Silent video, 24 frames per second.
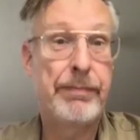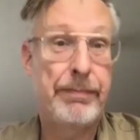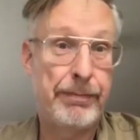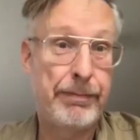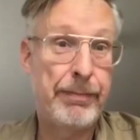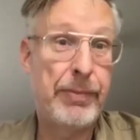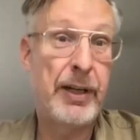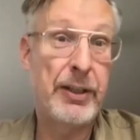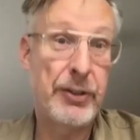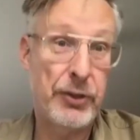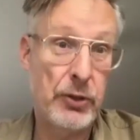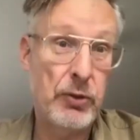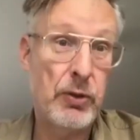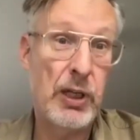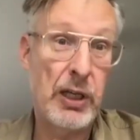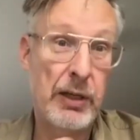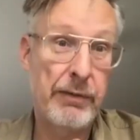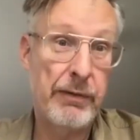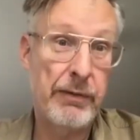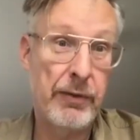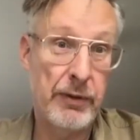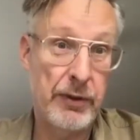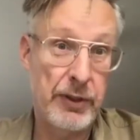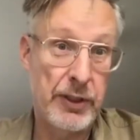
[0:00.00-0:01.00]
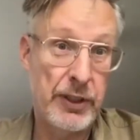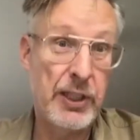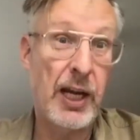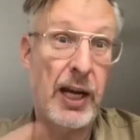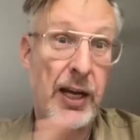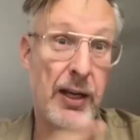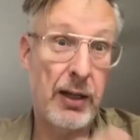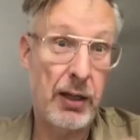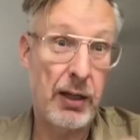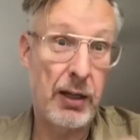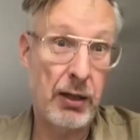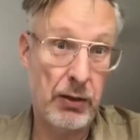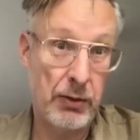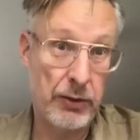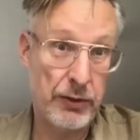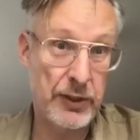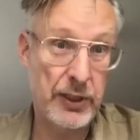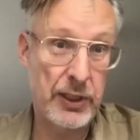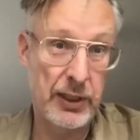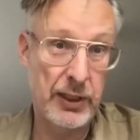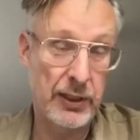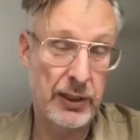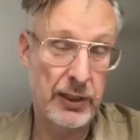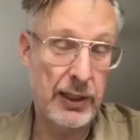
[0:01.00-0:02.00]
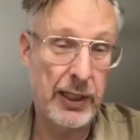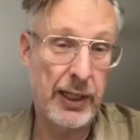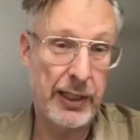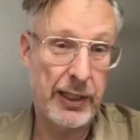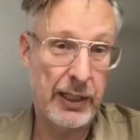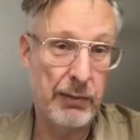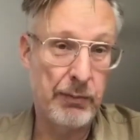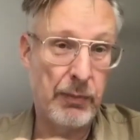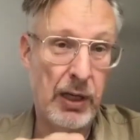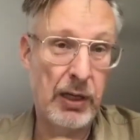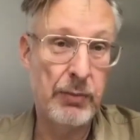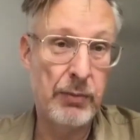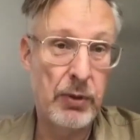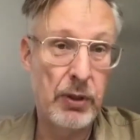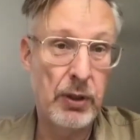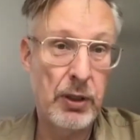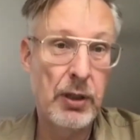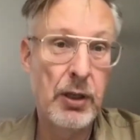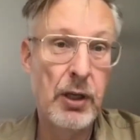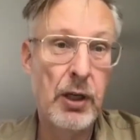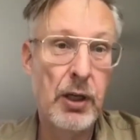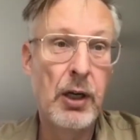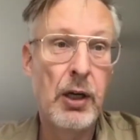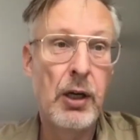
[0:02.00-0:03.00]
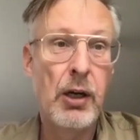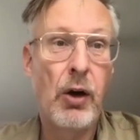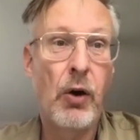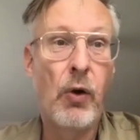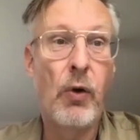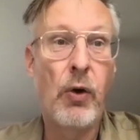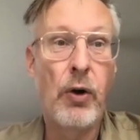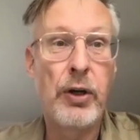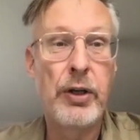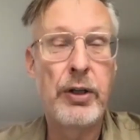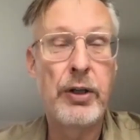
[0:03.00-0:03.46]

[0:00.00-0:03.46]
but you have dialogues in it like in my book or uh,